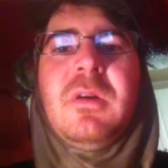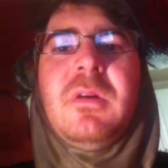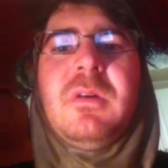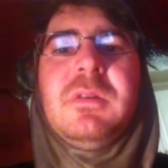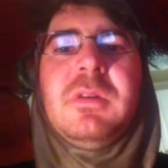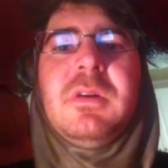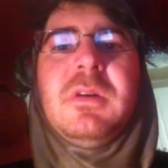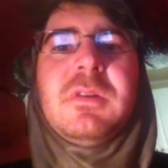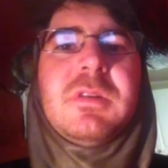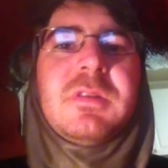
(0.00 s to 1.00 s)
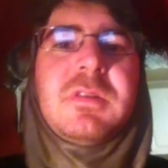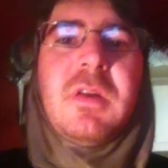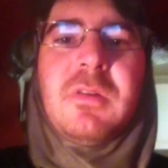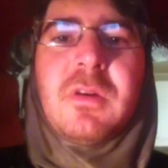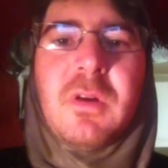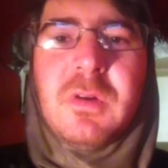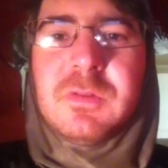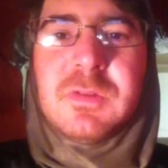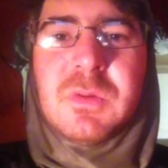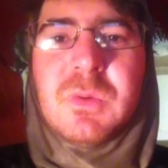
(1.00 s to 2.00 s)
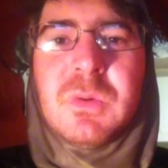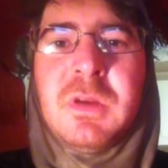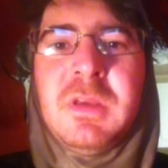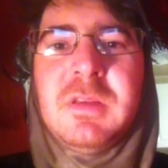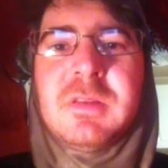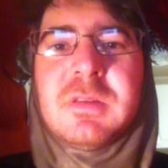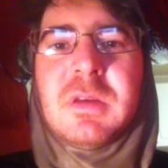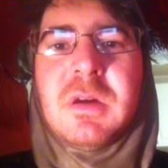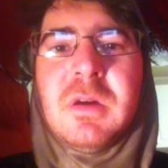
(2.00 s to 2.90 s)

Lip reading: on just telling our own stories